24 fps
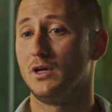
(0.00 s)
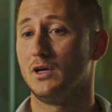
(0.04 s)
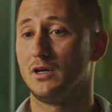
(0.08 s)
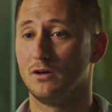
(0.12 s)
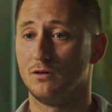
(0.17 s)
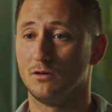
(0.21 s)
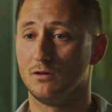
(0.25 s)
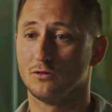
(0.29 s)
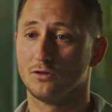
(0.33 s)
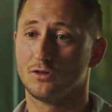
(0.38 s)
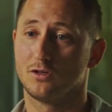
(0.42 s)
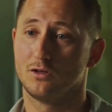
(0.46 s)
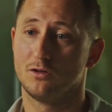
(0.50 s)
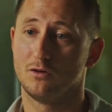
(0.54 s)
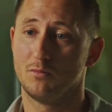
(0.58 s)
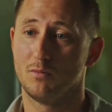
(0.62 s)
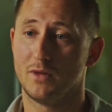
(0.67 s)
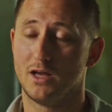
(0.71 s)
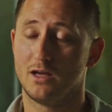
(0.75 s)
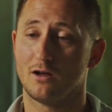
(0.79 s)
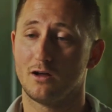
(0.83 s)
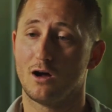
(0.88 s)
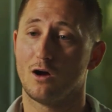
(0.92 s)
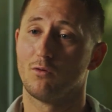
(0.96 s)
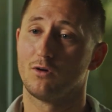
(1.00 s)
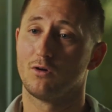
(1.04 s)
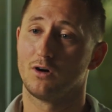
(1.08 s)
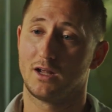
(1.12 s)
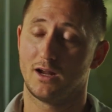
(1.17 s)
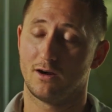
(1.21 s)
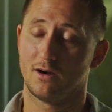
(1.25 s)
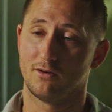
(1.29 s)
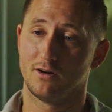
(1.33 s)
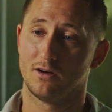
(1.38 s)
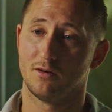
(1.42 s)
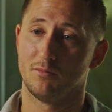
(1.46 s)
can also make our
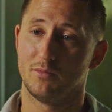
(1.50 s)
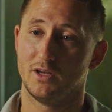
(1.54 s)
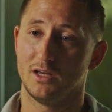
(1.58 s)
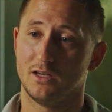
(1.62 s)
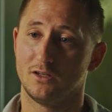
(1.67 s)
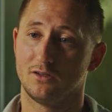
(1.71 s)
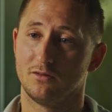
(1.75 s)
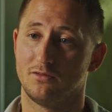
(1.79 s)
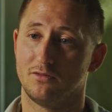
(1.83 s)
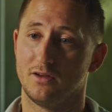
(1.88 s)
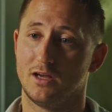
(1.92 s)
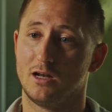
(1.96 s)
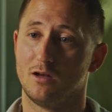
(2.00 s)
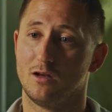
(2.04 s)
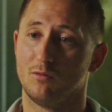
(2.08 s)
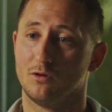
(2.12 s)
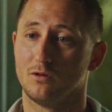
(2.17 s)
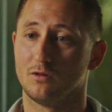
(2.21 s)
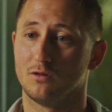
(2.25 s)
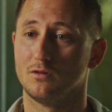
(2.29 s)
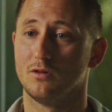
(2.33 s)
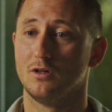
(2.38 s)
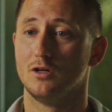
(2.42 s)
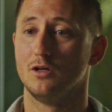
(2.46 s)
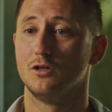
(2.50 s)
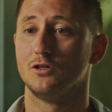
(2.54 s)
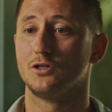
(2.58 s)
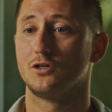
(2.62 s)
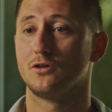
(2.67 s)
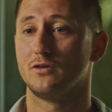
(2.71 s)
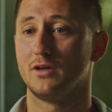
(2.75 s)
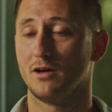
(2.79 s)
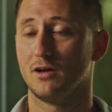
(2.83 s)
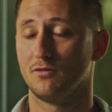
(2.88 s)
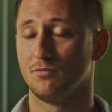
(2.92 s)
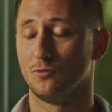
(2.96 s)
carrier base available so
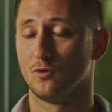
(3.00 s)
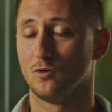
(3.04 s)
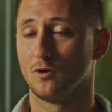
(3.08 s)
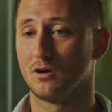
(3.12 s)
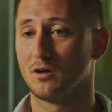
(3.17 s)
you have more